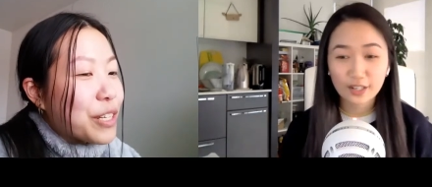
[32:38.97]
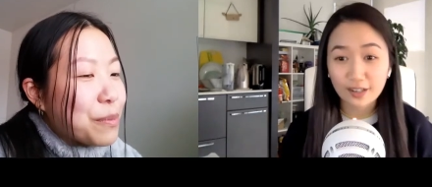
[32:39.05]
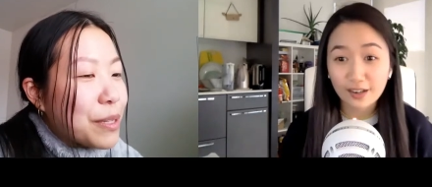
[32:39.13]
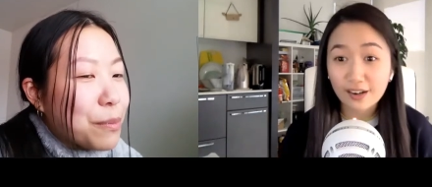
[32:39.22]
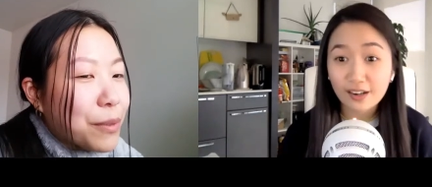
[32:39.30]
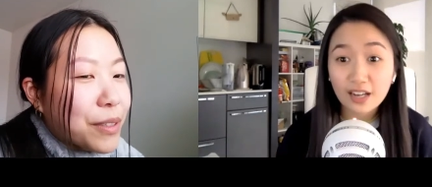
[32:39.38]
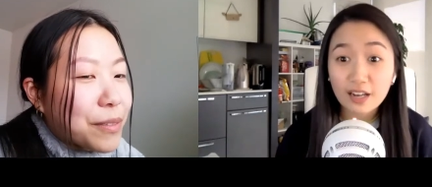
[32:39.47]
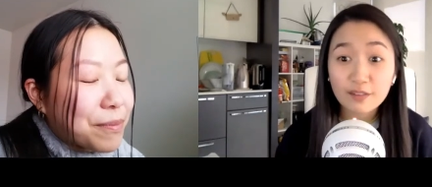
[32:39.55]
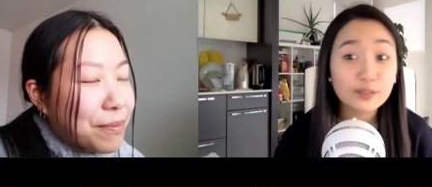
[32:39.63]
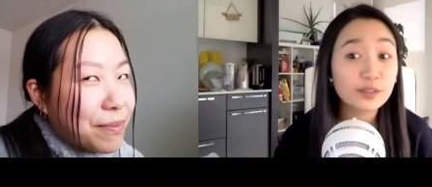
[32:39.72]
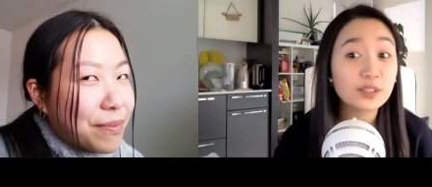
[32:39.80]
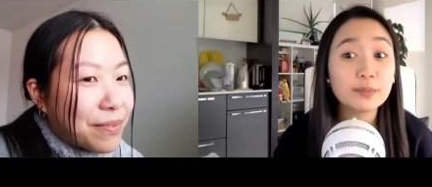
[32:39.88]
Speaker 1: people.
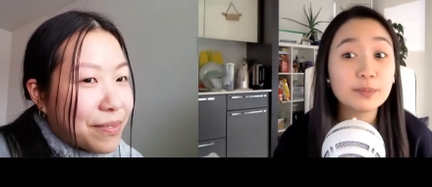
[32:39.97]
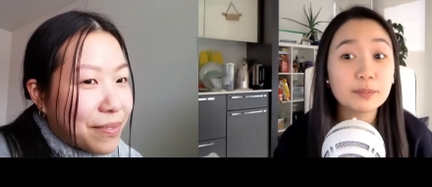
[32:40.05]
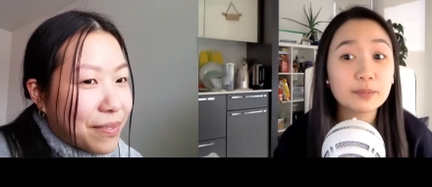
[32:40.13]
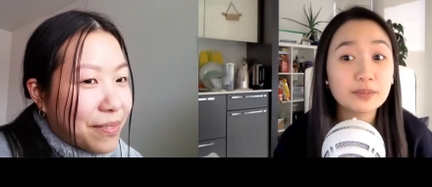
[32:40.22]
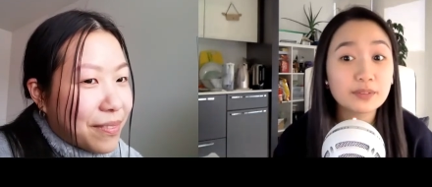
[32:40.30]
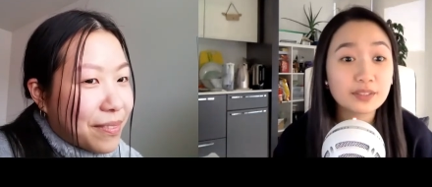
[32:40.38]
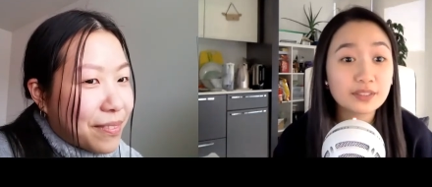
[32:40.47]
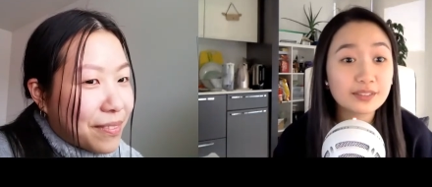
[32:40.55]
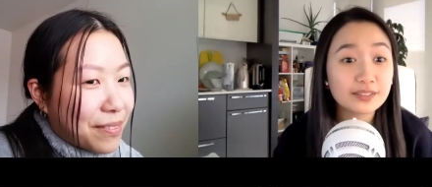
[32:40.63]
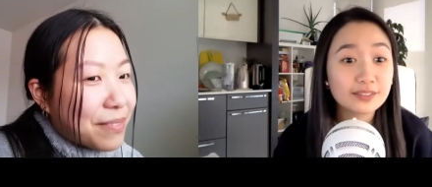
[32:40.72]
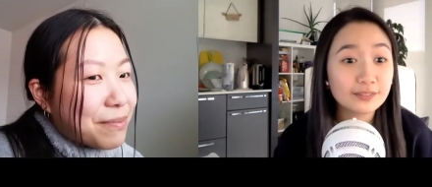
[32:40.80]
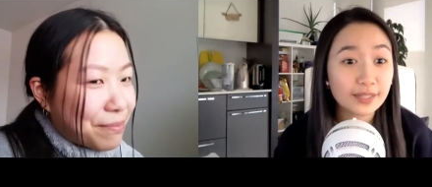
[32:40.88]
Have 30 people,
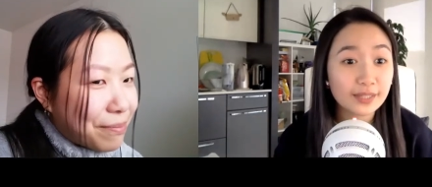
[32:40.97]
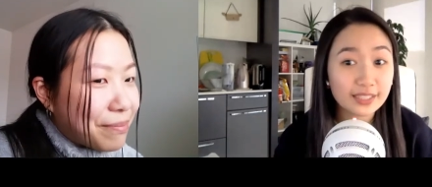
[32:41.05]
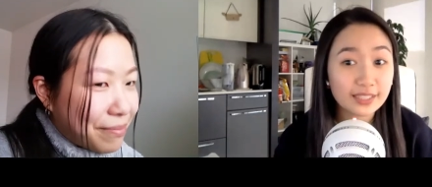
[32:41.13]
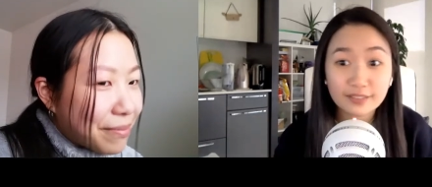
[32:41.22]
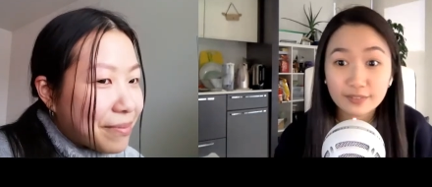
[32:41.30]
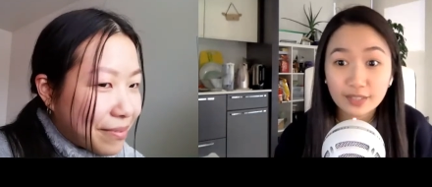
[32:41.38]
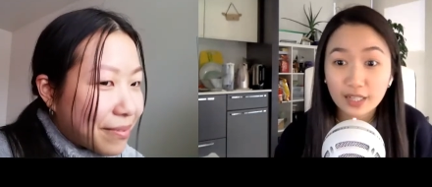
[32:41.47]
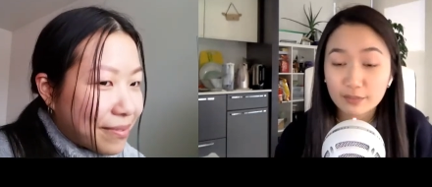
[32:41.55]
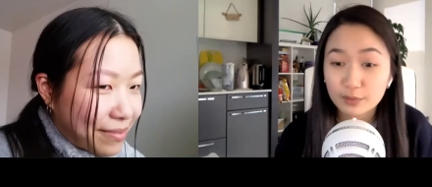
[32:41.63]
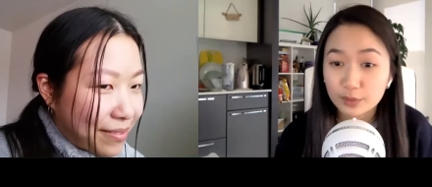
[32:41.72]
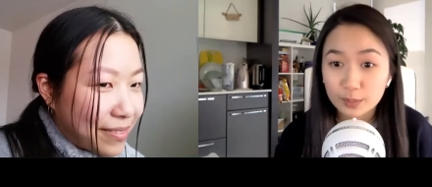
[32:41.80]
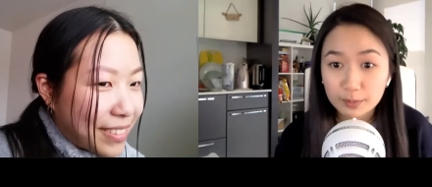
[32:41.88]
right? Even,
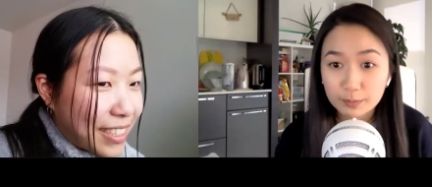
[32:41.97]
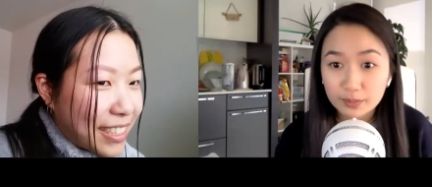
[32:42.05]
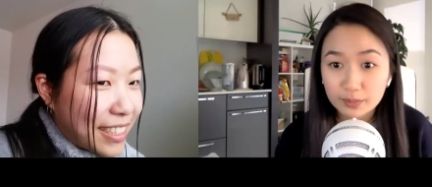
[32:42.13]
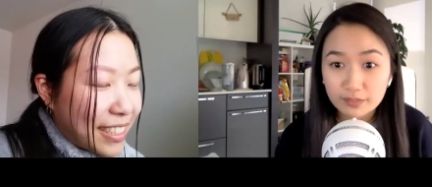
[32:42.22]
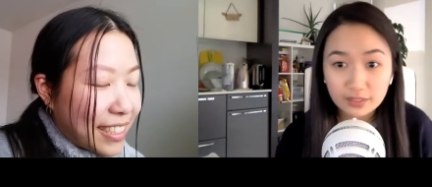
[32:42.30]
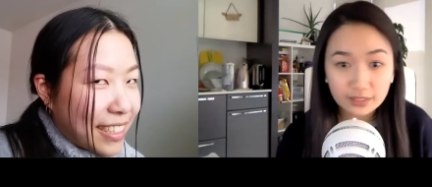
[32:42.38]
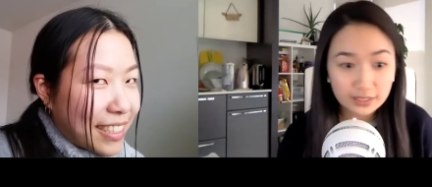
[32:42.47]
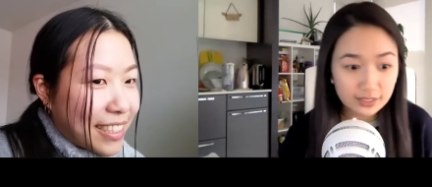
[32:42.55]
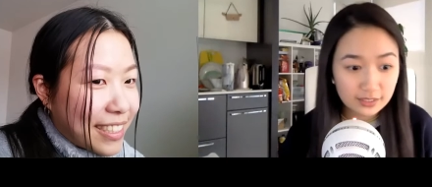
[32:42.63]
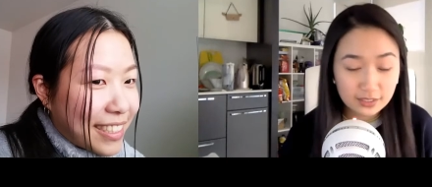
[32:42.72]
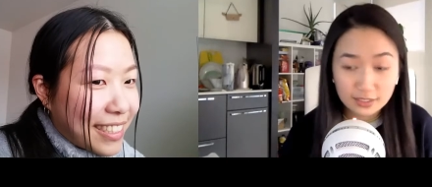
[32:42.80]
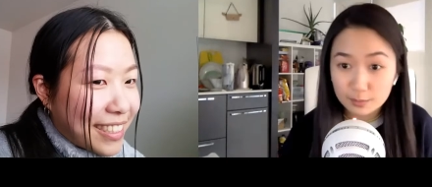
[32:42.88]
have 30 people even
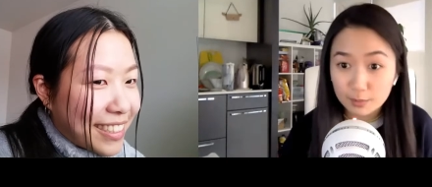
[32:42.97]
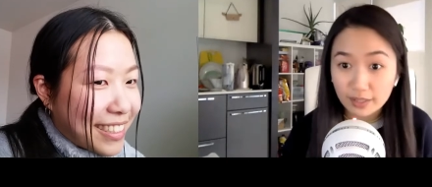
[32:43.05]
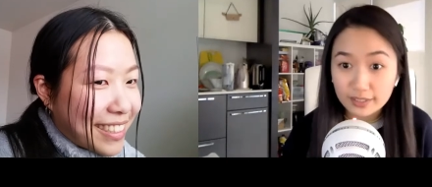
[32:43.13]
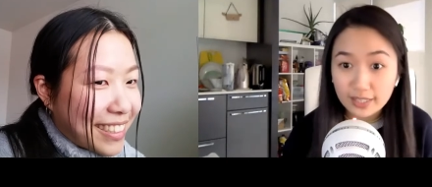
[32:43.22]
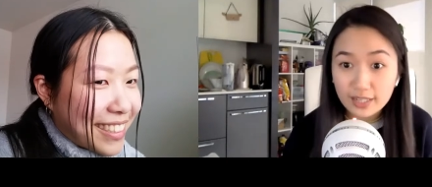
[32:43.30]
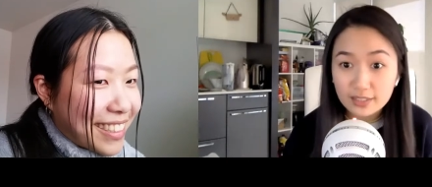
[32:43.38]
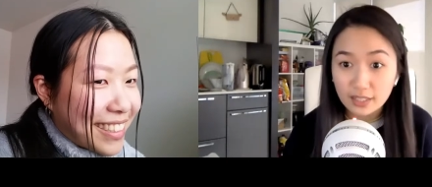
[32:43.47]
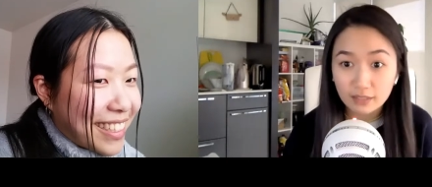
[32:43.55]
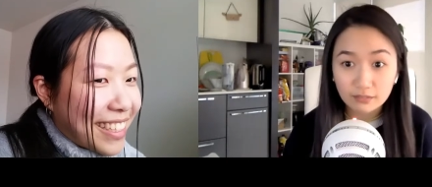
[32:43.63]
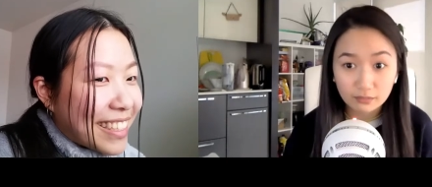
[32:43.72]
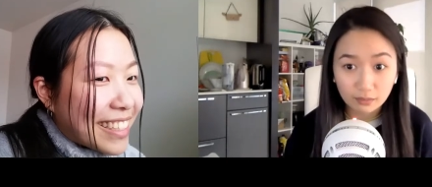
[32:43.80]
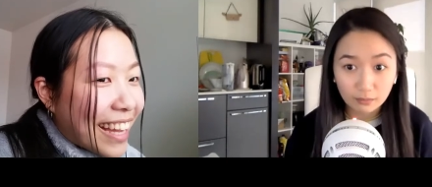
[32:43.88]
listened to this podcast?
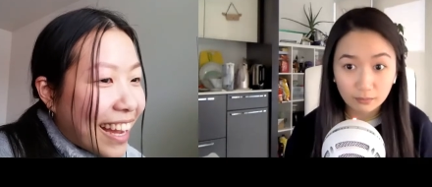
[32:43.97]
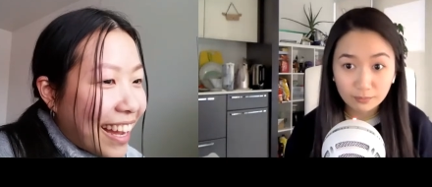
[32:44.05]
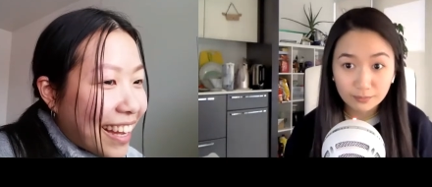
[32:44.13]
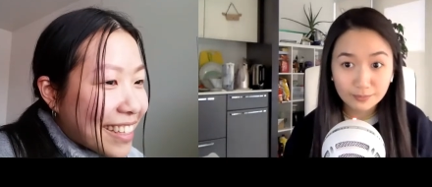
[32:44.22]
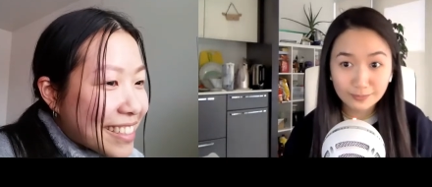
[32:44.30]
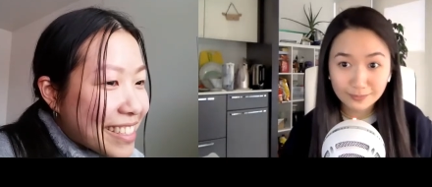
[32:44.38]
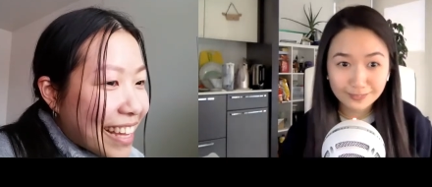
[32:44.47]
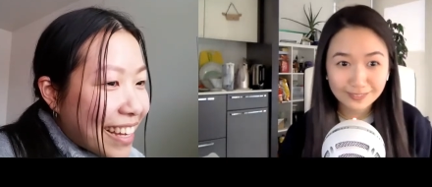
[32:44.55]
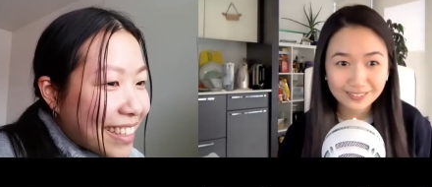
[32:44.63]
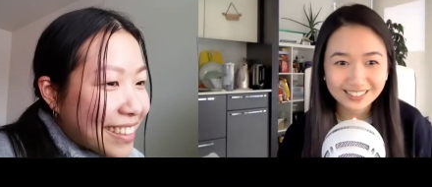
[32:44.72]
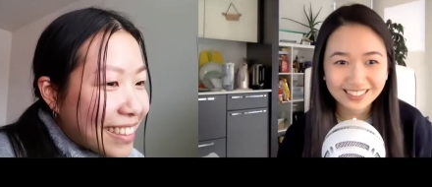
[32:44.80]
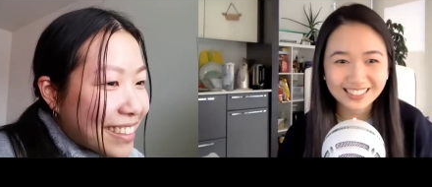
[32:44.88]
Yeah,
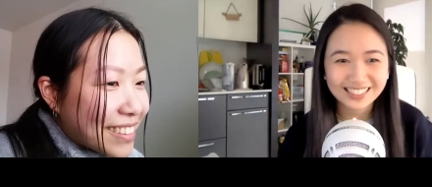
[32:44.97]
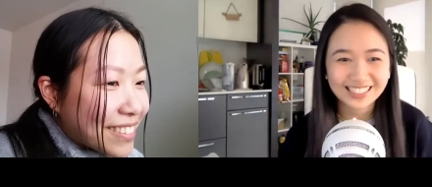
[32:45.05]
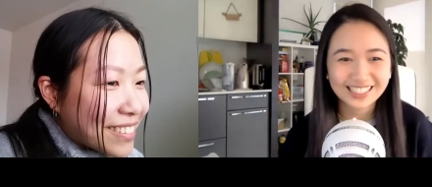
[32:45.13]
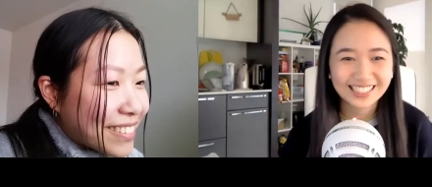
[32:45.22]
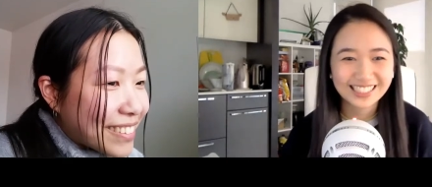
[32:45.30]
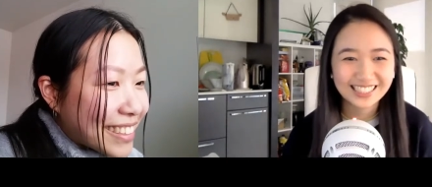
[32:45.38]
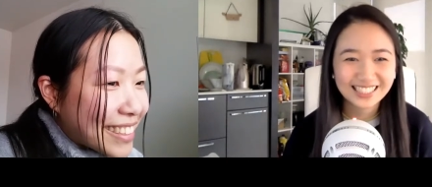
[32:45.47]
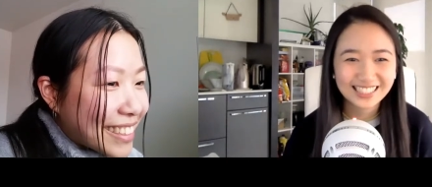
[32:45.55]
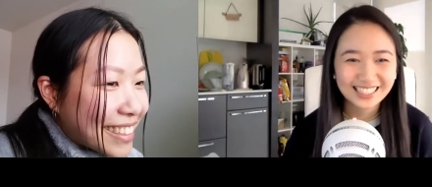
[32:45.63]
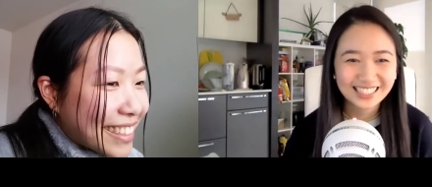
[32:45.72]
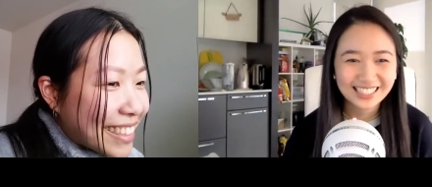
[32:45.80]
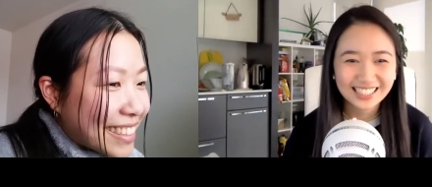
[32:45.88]
exactly, dude.
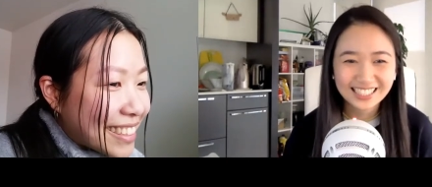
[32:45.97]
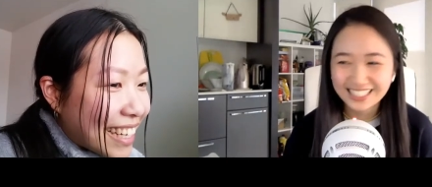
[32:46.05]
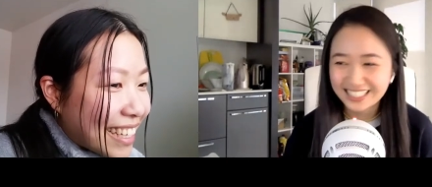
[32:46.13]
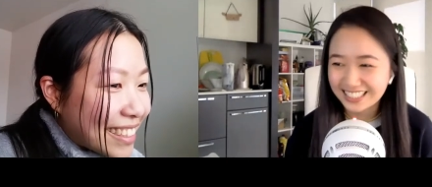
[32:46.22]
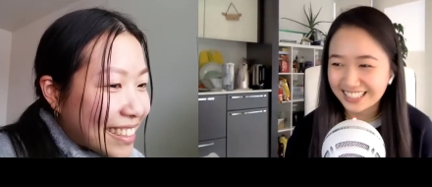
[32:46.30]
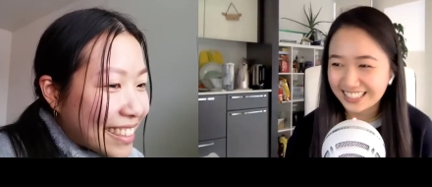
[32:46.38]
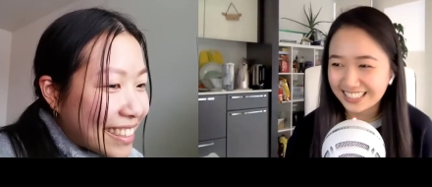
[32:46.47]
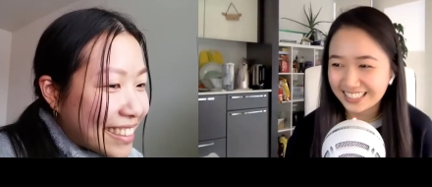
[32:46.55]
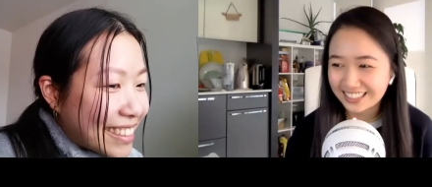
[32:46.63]
exactly.